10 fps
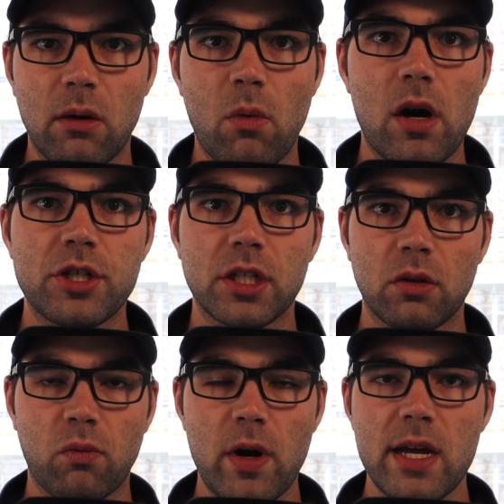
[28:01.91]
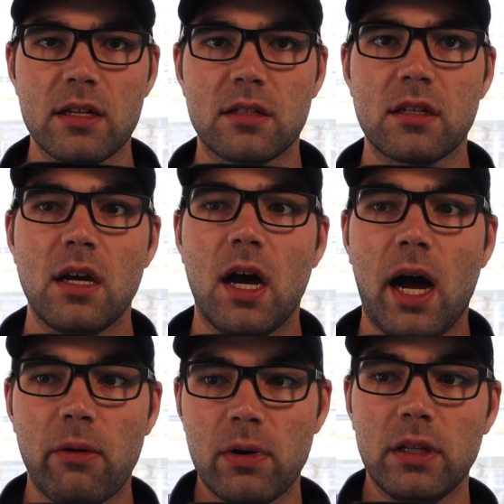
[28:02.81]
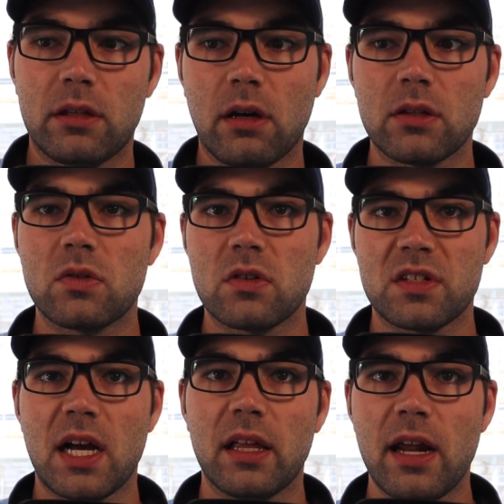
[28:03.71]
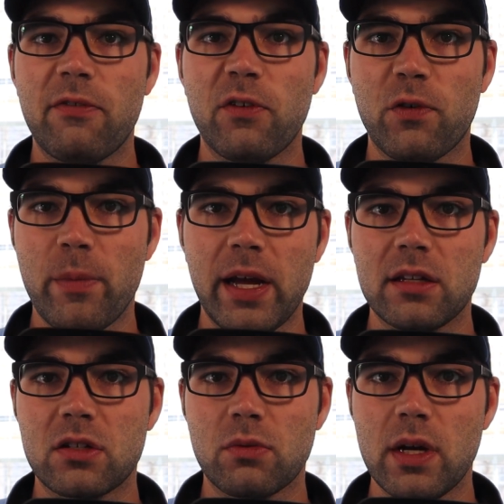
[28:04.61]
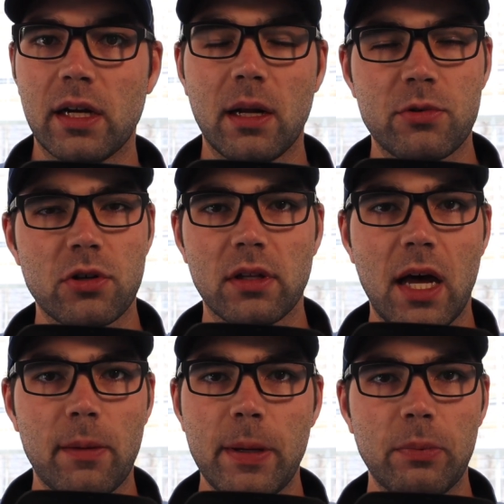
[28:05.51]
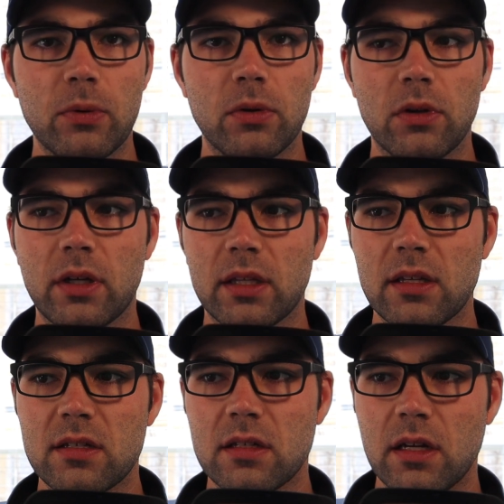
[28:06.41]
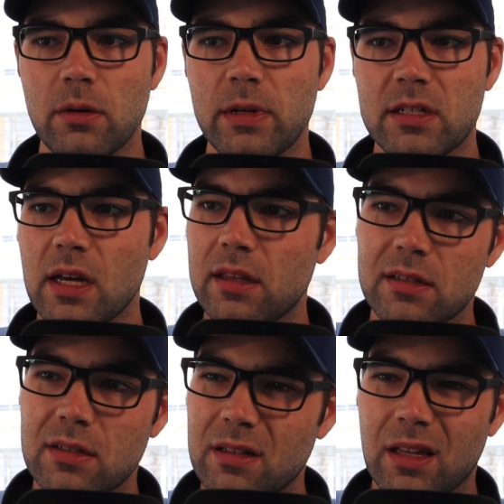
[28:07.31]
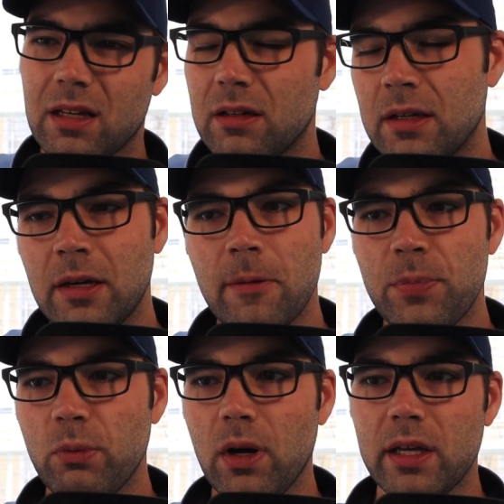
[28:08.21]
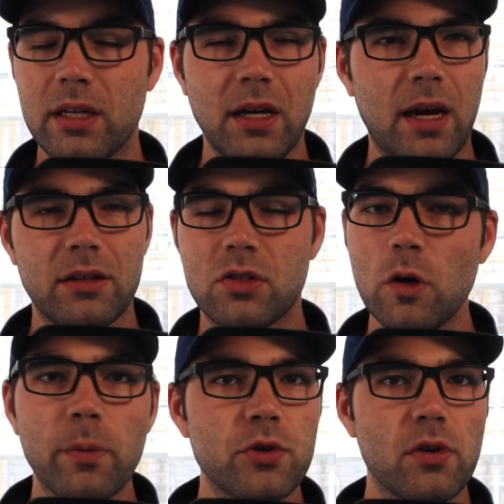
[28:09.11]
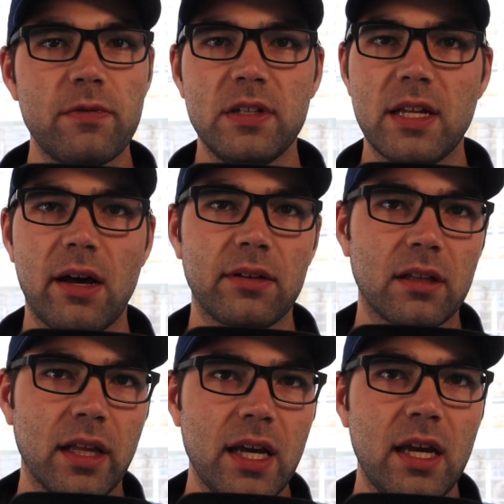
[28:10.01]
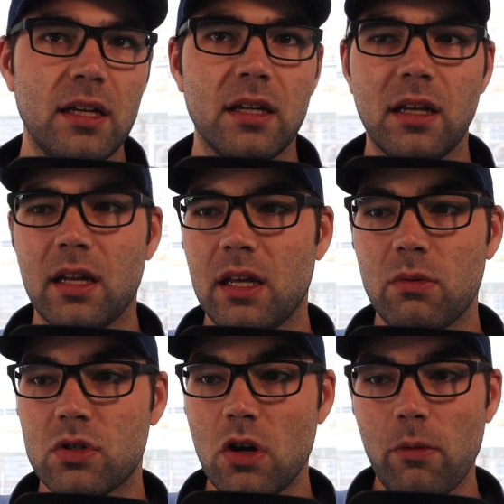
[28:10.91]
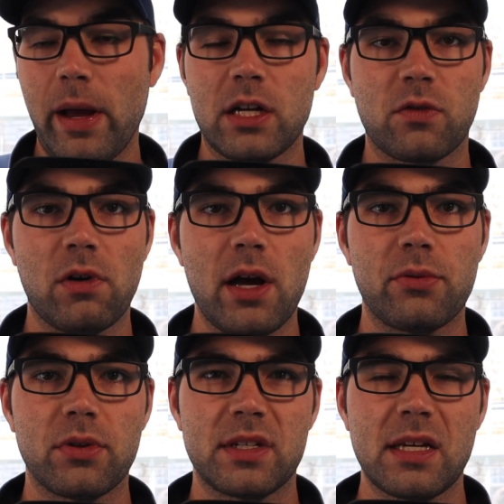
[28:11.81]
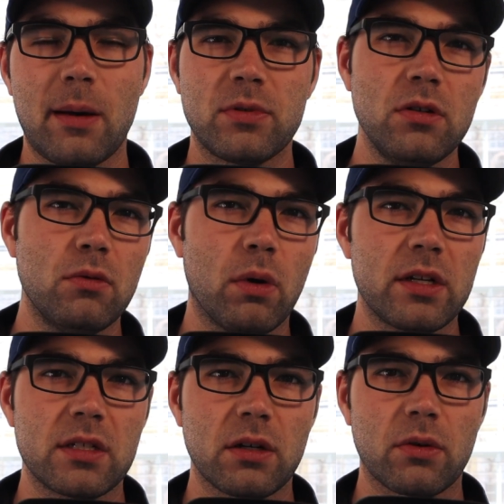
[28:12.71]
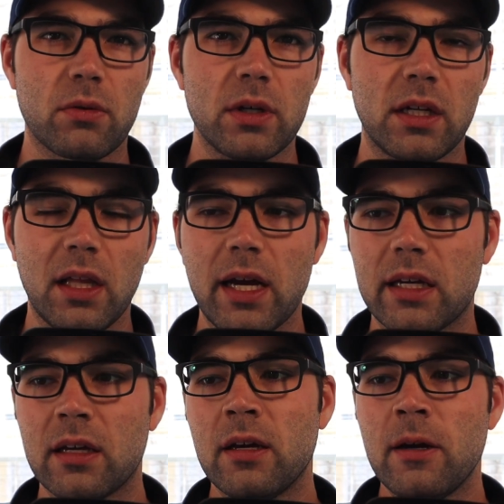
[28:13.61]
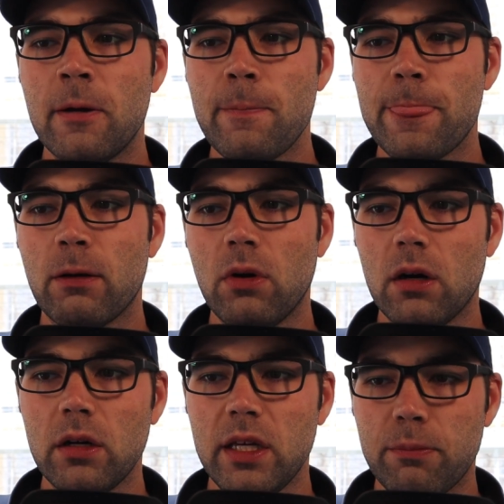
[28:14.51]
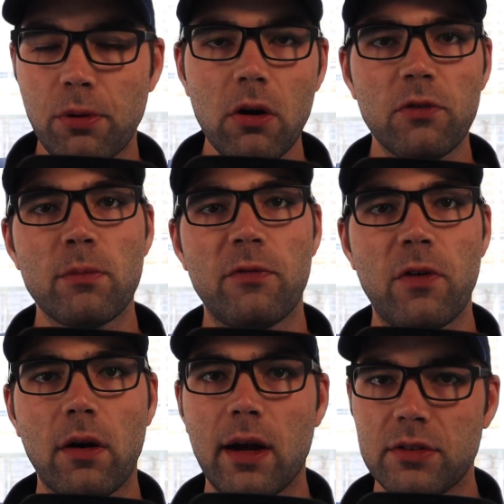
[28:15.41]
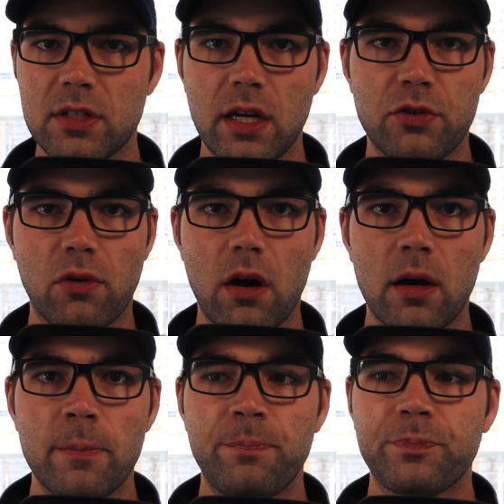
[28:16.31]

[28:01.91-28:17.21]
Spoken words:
that, watching the race, I really thought this was a solid effort from Answer In, and I'm sure a lot of people will look at this and hear me say this and think, well, he got super drifty down the lane, and he was no match for either of the top 2. What is there to really like? Well, he broke from a far outside draw.